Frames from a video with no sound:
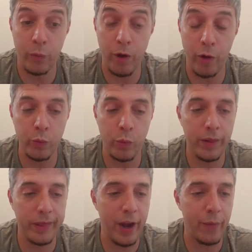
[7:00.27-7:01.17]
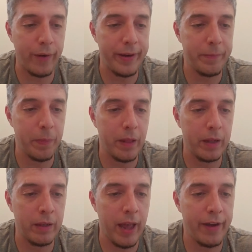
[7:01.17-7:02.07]
We always want that, right?
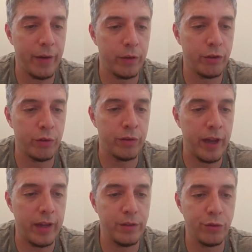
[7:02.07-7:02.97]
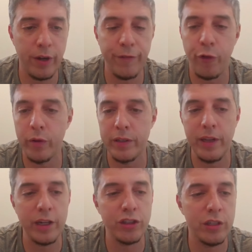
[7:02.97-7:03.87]
Liar. So none. Straightforward
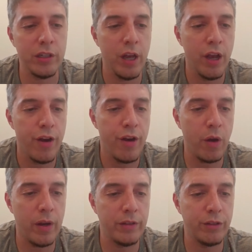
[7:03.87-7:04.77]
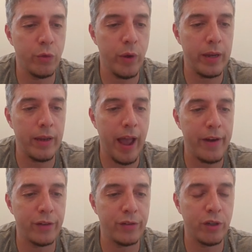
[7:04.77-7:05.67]
deduction. No. Let's do a
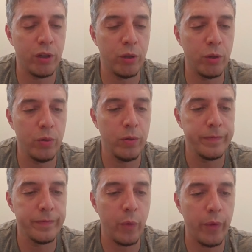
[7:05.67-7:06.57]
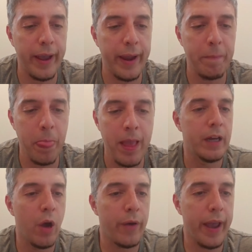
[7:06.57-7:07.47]
liar's clue. Okay.
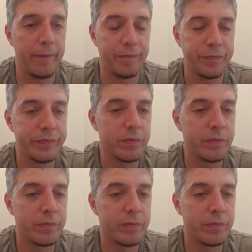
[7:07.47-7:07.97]
Okay.